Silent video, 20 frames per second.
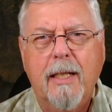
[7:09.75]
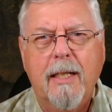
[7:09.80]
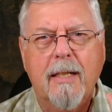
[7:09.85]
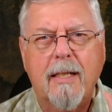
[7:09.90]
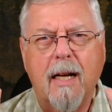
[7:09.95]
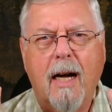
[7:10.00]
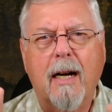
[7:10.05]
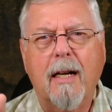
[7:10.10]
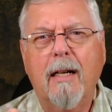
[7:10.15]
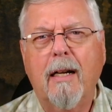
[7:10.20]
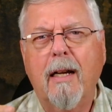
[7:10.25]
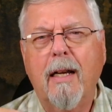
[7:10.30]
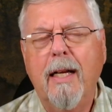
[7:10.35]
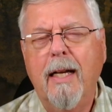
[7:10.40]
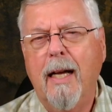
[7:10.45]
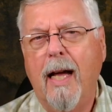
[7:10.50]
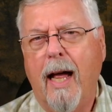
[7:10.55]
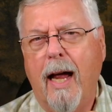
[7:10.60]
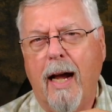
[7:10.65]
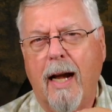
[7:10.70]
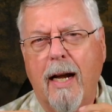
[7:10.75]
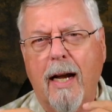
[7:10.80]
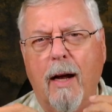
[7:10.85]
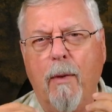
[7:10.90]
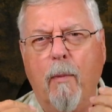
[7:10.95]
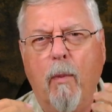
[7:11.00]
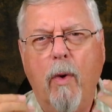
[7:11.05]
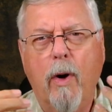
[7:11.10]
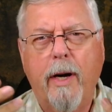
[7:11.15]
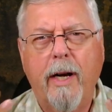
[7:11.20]
it's ugly, and
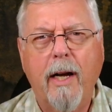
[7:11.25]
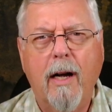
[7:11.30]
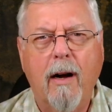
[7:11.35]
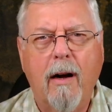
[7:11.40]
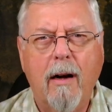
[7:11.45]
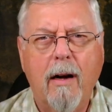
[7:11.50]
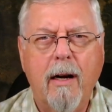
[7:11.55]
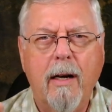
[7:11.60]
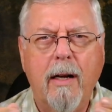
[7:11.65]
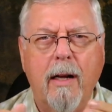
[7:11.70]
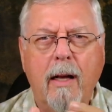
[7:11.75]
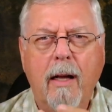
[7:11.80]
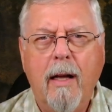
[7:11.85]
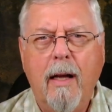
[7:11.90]
I'm working hard,